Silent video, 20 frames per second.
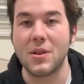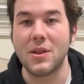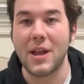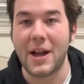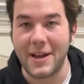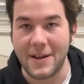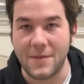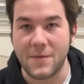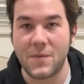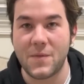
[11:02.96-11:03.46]

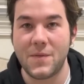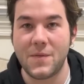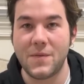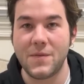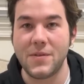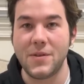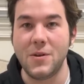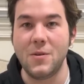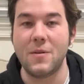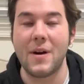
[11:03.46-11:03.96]
life.
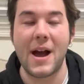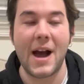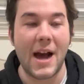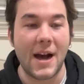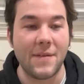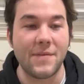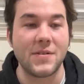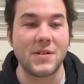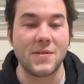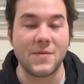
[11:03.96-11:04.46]
You
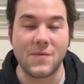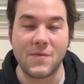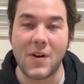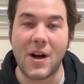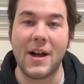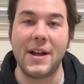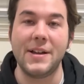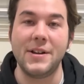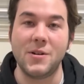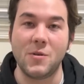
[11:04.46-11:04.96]
have to
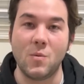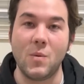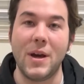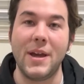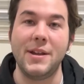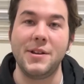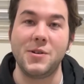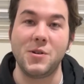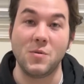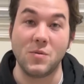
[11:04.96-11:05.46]
find a
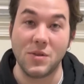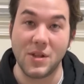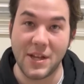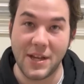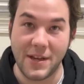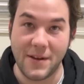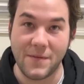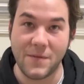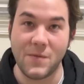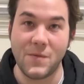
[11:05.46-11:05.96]
way to
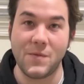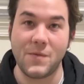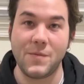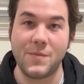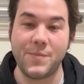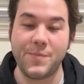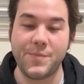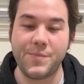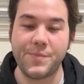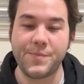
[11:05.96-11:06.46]
live.
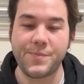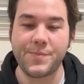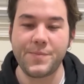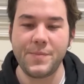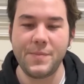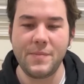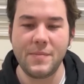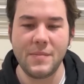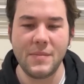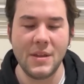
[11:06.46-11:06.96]

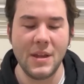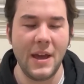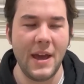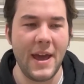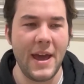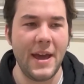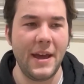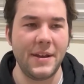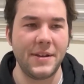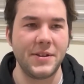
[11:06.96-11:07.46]

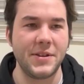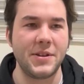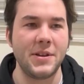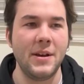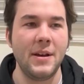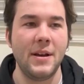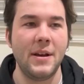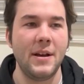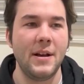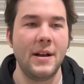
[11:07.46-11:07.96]
And
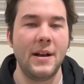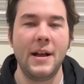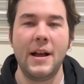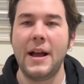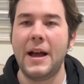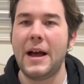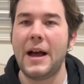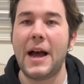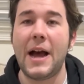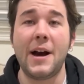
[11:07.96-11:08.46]

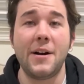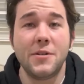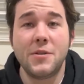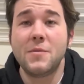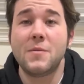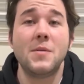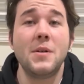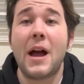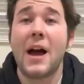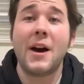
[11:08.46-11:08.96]
how
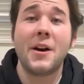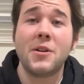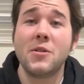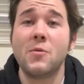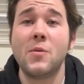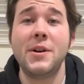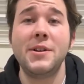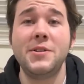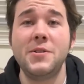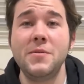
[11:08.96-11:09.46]

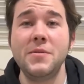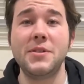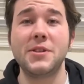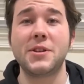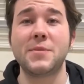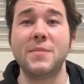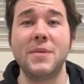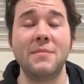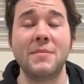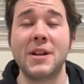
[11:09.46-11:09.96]
do I do
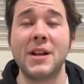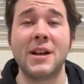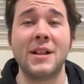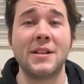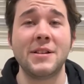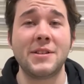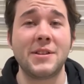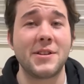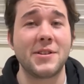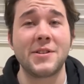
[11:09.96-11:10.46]
this meme
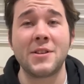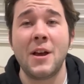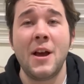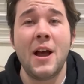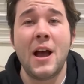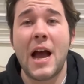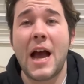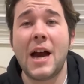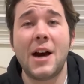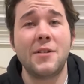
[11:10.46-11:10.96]
analysis?
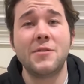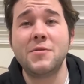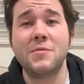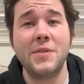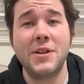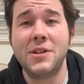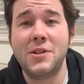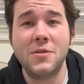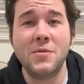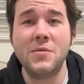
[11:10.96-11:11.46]
How do
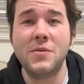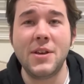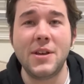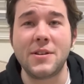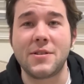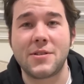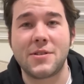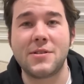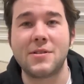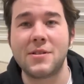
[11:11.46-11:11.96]
we do
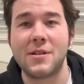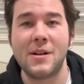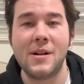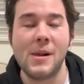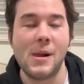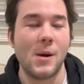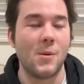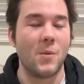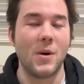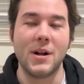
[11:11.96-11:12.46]
this?
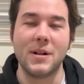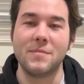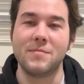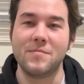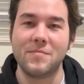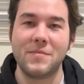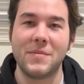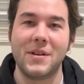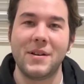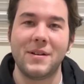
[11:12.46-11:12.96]

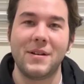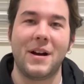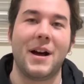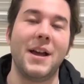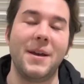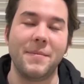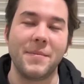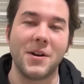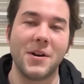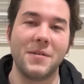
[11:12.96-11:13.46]
Well, I
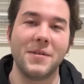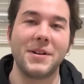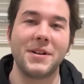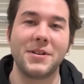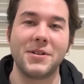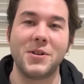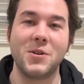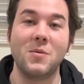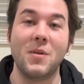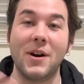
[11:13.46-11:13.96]
am
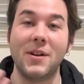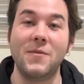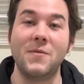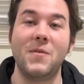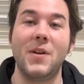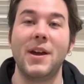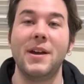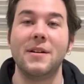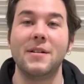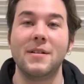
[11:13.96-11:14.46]
going to
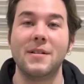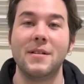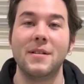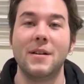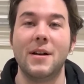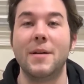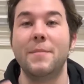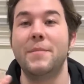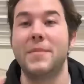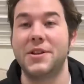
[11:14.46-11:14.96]
unveil
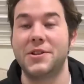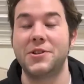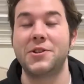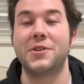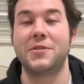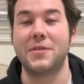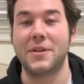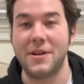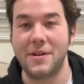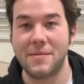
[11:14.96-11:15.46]
a
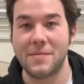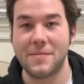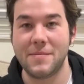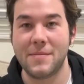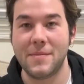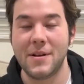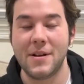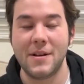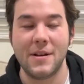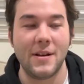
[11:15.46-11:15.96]
mystery.
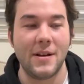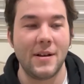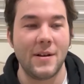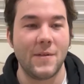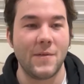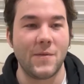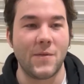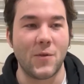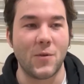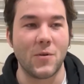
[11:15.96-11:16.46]

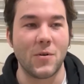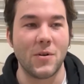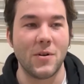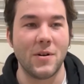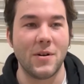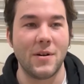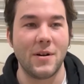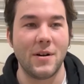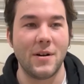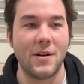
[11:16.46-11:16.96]

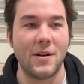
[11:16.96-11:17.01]
For